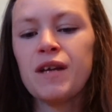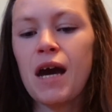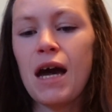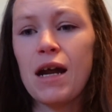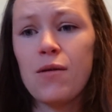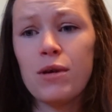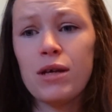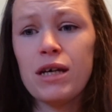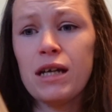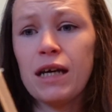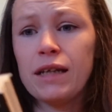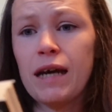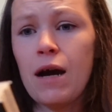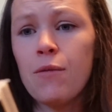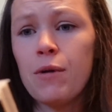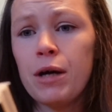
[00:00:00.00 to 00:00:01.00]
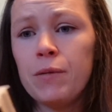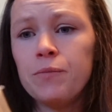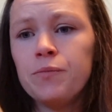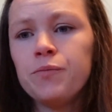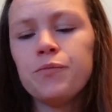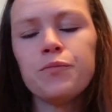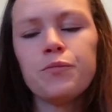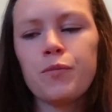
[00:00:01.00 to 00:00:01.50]
And I really like that one,
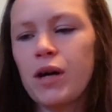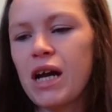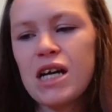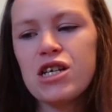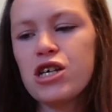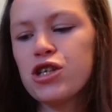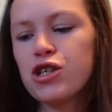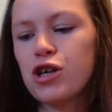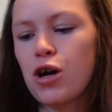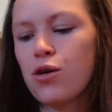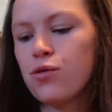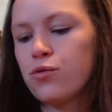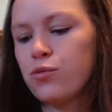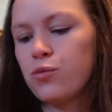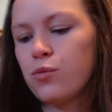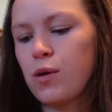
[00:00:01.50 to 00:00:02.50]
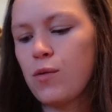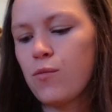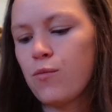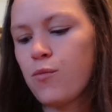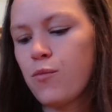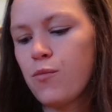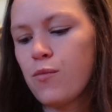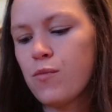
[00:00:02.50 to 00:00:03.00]
but I just don't
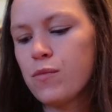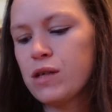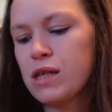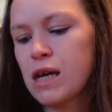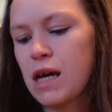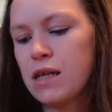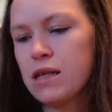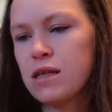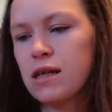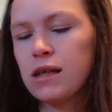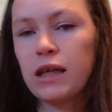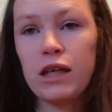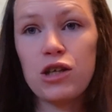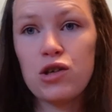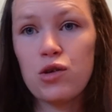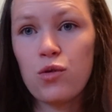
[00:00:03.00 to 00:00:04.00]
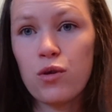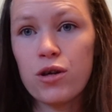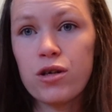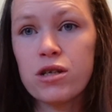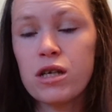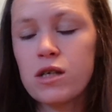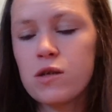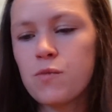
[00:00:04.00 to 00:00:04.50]
tend to lean
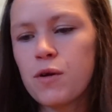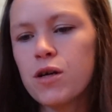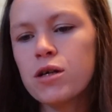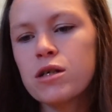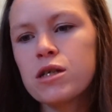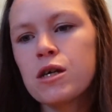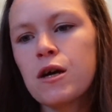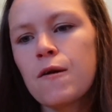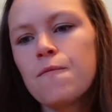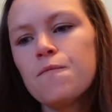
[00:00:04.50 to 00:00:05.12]
towards his books.